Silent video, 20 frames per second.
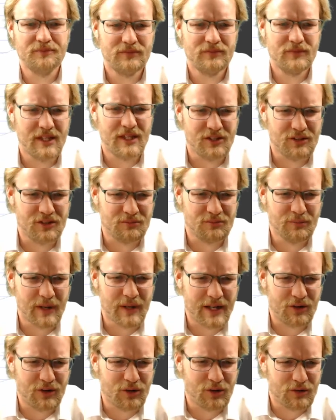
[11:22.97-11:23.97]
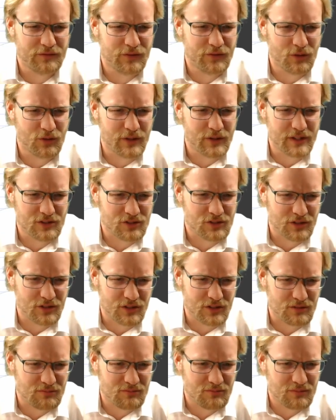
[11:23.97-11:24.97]
Then you might not fall into
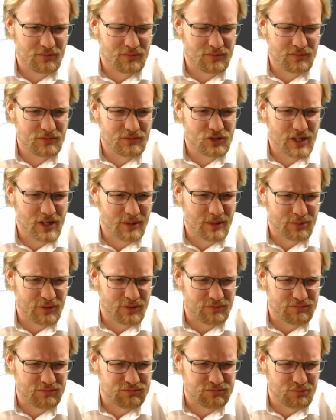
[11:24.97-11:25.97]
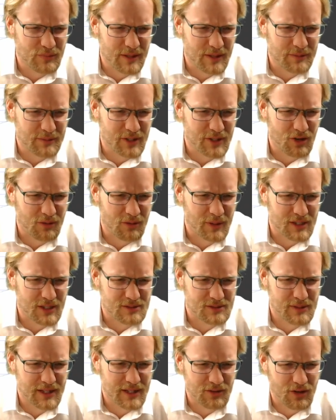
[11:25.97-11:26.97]
a trap of maybe not
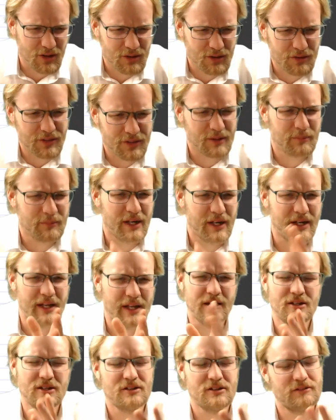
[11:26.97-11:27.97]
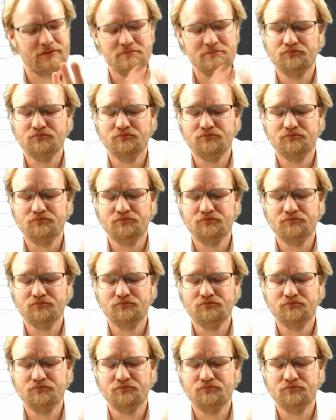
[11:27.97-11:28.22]
multiplying the whole thing by negative.